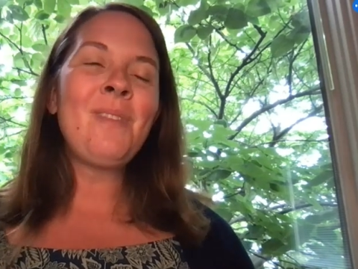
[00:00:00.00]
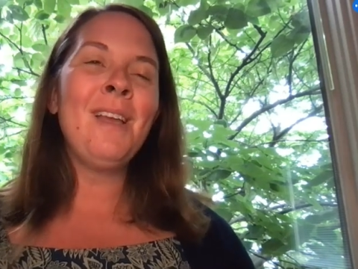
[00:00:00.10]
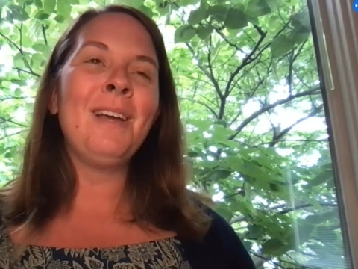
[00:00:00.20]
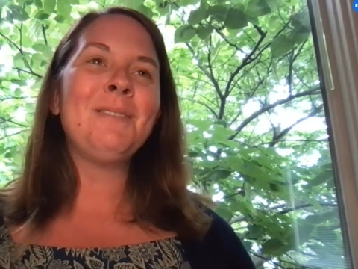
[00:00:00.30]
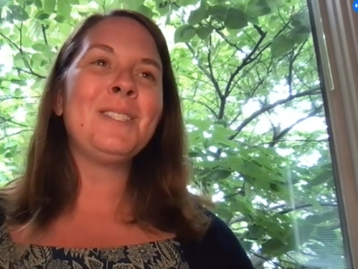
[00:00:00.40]

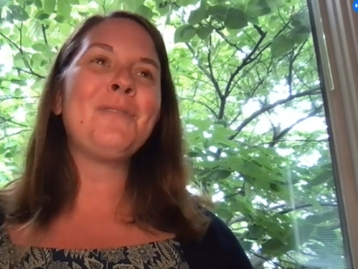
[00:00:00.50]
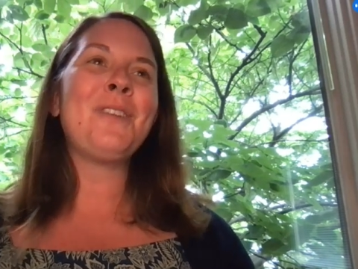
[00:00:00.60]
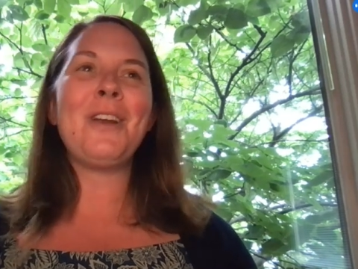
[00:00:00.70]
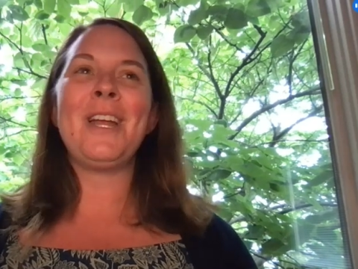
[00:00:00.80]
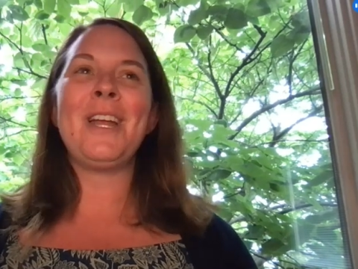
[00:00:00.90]
Um, so
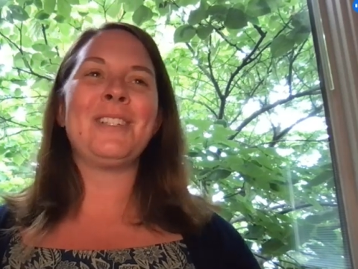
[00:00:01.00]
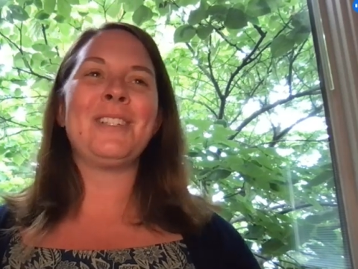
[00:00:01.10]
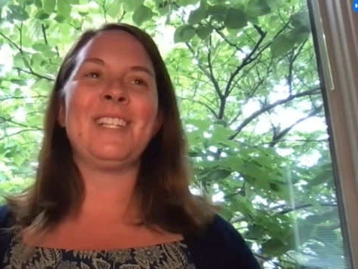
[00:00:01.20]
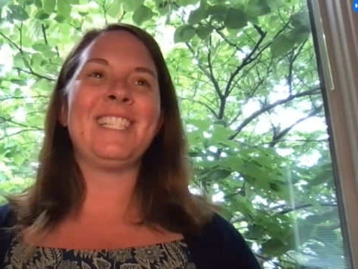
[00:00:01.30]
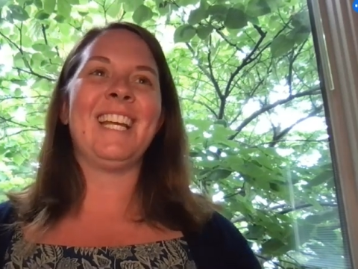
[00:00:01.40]
very
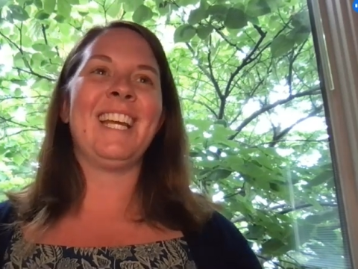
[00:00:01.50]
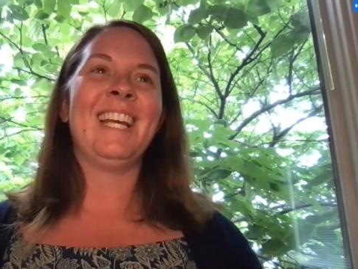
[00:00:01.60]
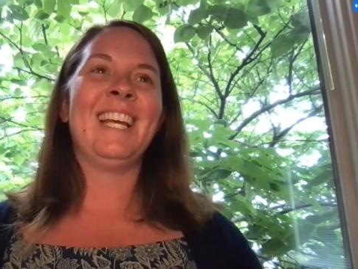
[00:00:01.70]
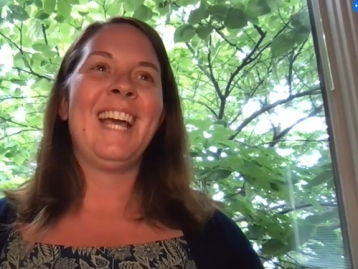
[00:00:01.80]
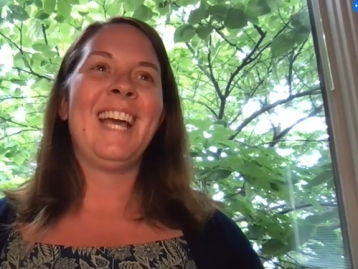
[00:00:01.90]

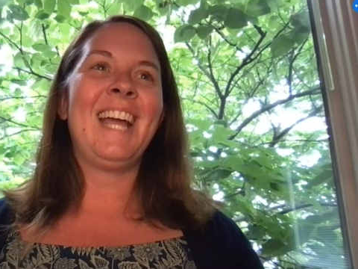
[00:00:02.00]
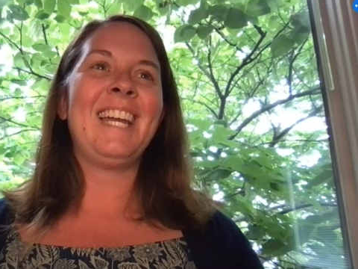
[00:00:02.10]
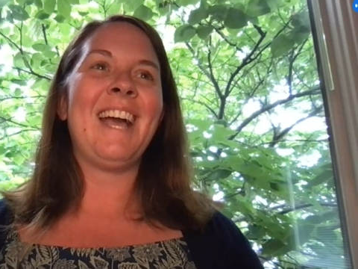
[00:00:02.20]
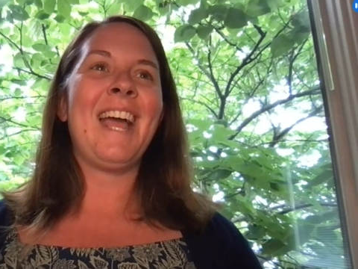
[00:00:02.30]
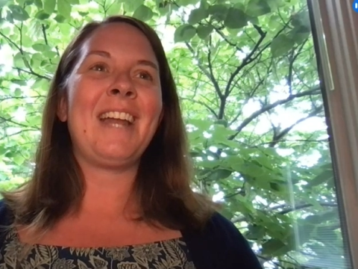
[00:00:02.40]
interesting
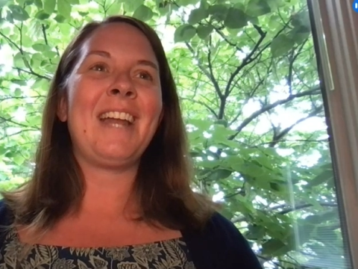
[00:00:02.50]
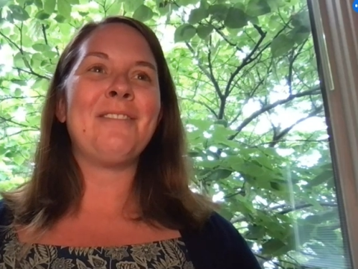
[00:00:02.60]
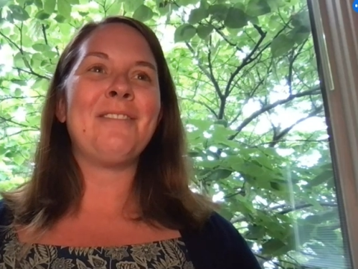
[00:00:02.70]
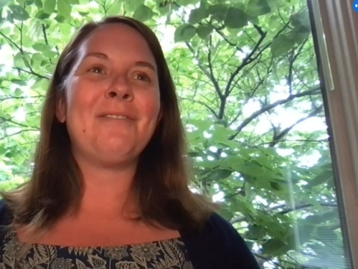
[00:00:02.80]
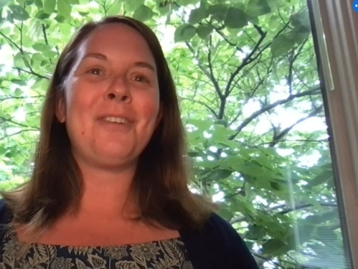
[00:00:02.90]
idea. I
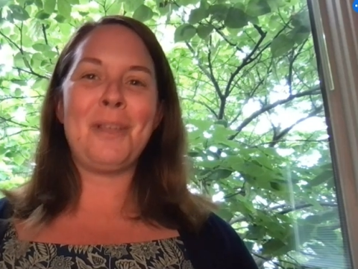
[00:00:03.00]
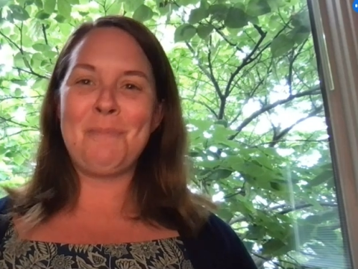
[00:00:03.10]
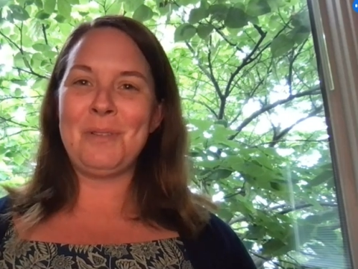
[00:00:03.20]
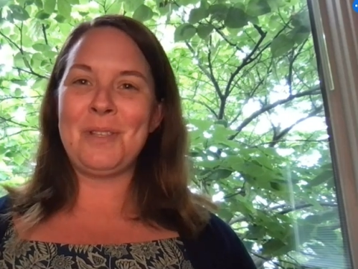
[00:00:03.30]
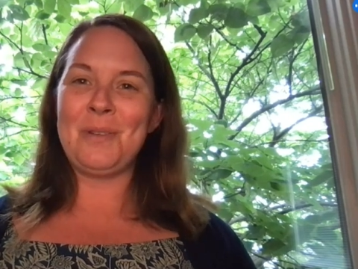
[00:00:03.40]
hadn't really
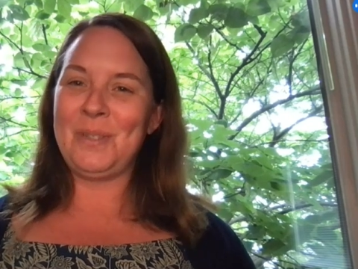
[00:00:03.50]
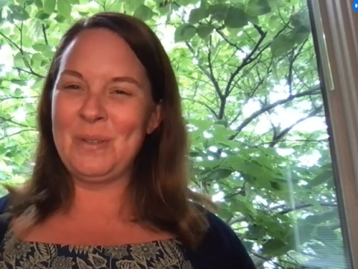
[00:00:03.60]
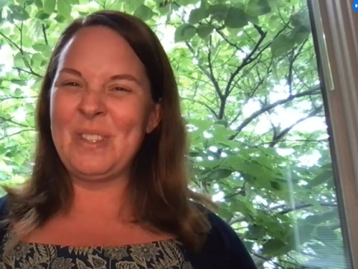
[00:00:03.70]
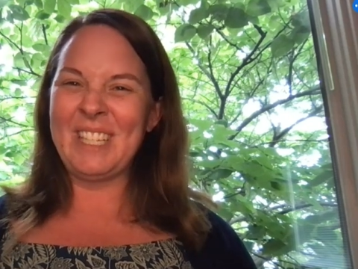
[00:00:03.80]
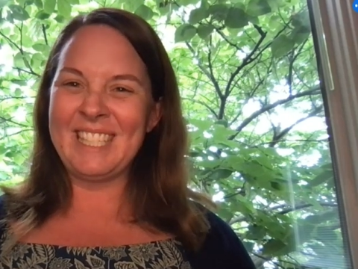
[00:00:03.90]
put those
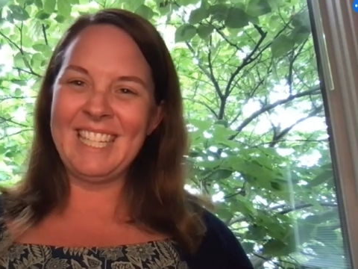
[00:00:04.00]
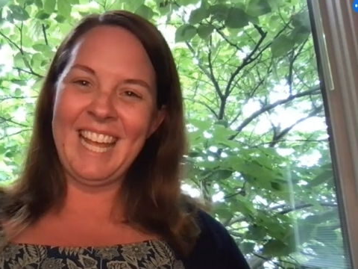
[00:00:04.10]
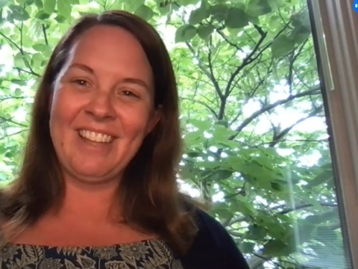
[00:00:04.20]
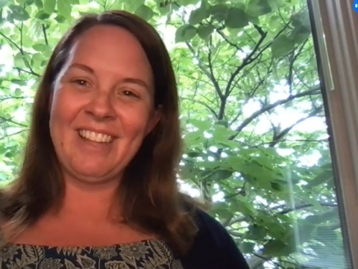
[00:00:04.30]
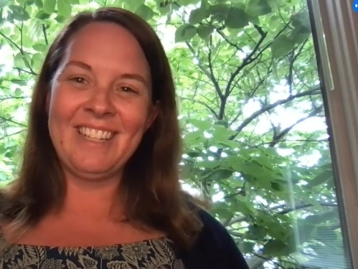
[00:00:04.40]
two things
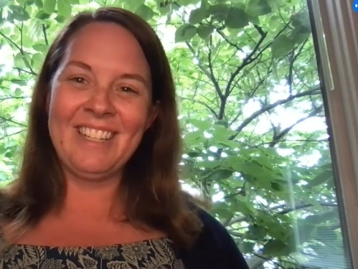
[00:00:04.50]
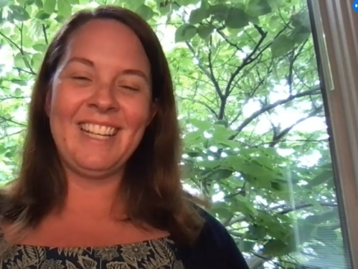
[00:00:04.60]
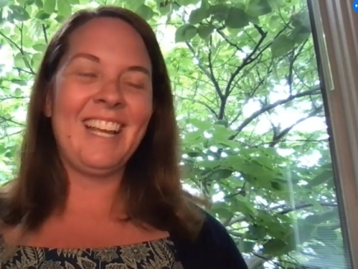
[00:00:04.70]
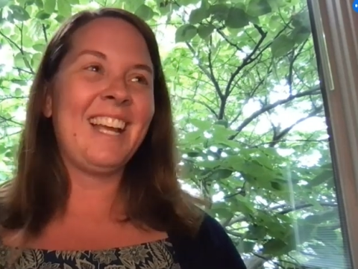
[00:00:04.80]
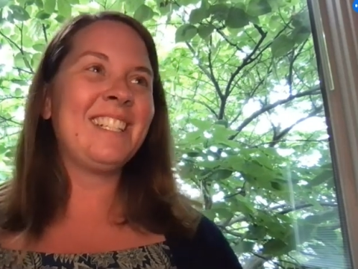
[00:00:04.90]
together
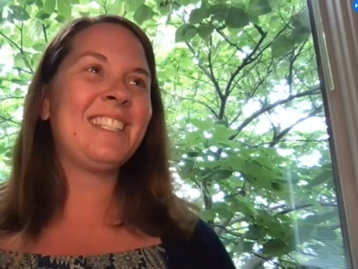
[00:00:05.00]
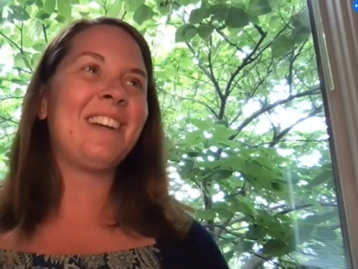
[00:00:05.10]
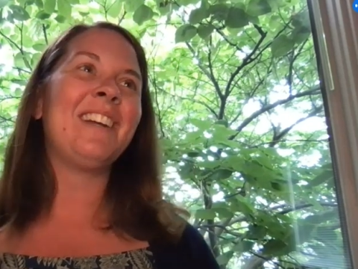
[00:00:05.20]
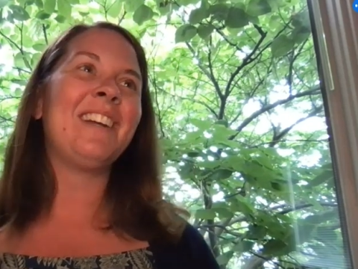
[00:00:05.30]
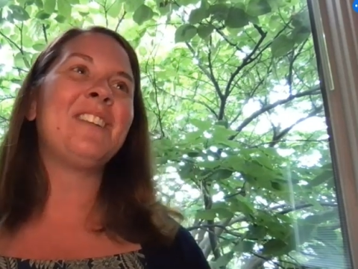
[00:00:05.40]
until I had
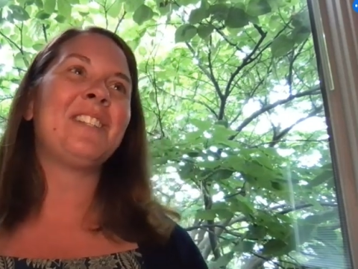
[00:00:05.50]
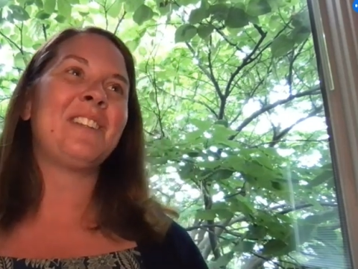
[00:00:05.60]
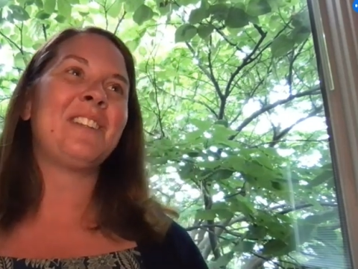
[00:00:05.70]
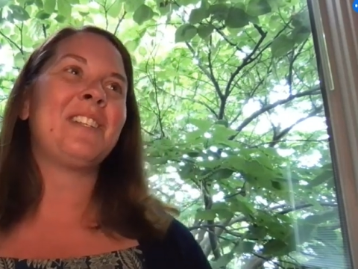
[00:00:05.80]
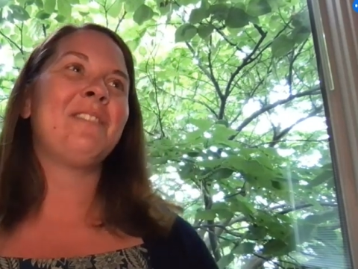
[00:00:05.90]
started
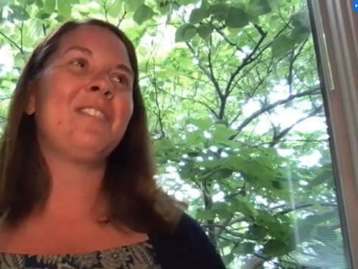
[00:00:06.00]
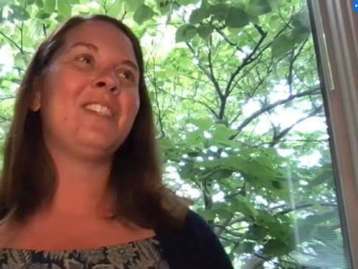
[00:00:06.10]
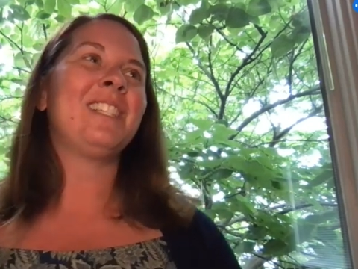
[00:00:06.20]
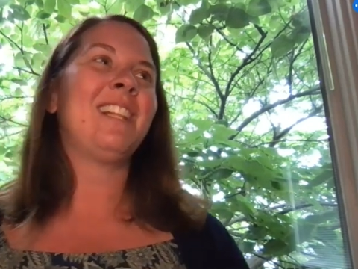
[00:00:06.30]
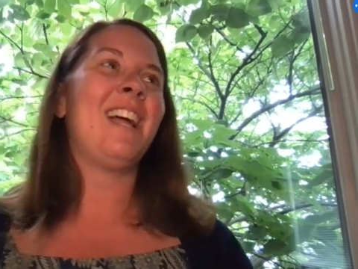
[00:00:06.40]
researching for
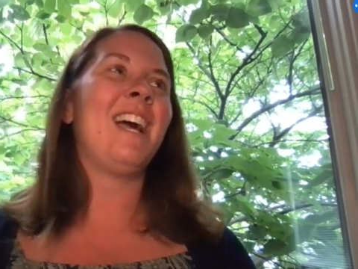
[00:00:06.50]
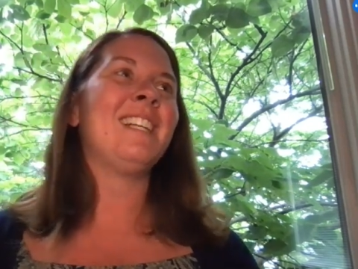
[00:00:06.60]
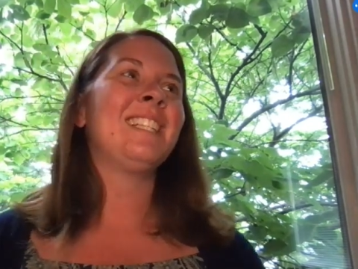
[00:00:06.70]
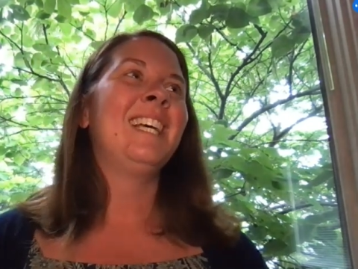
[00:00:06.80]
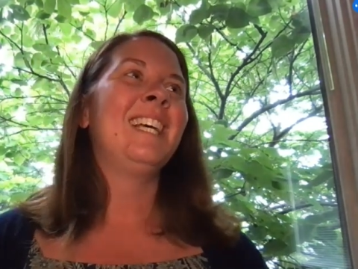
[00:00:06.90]
this
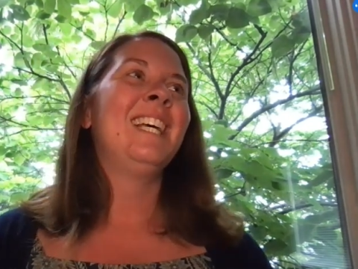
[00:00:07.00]
class.